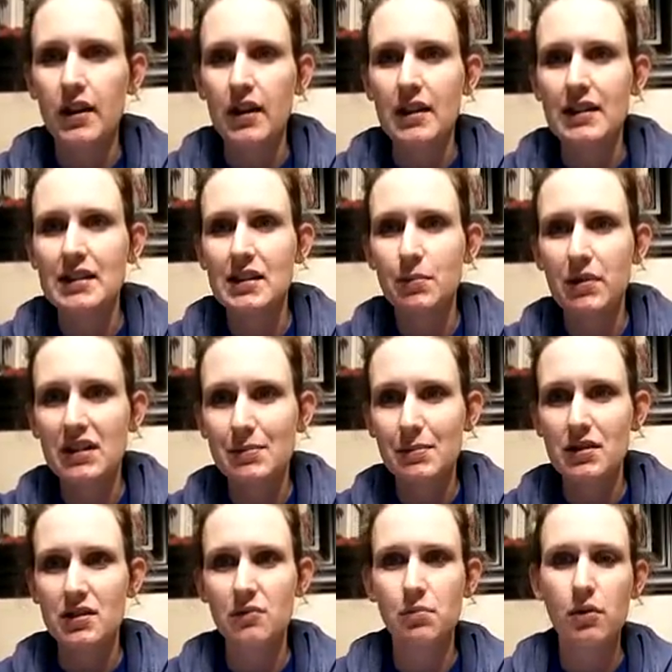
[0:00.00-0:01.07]
It's the
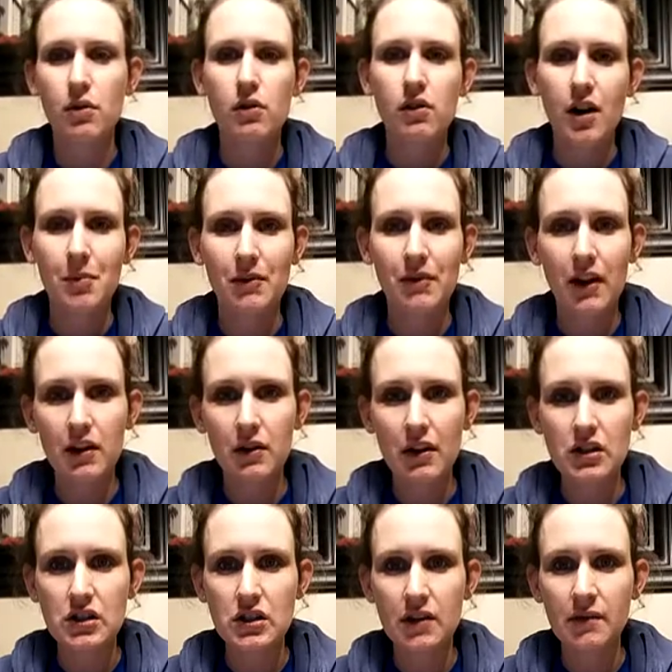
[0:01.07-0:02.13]
Principles of Program
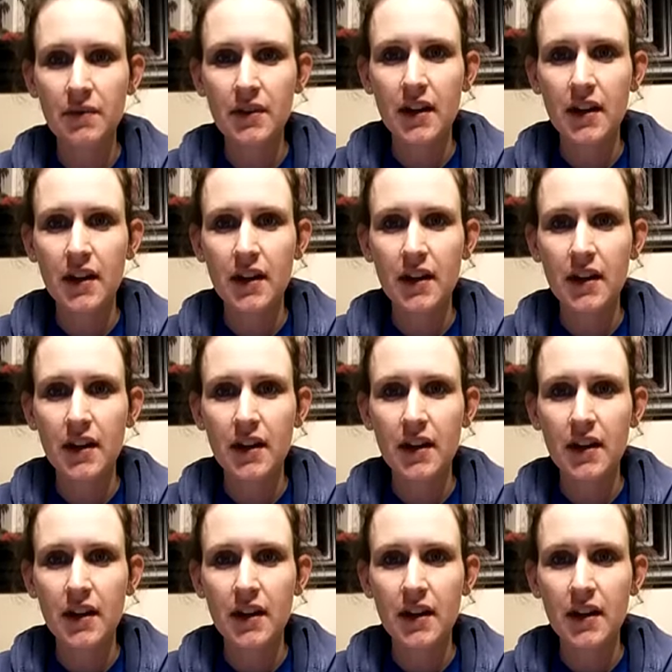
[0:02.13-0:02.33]
Evaluation.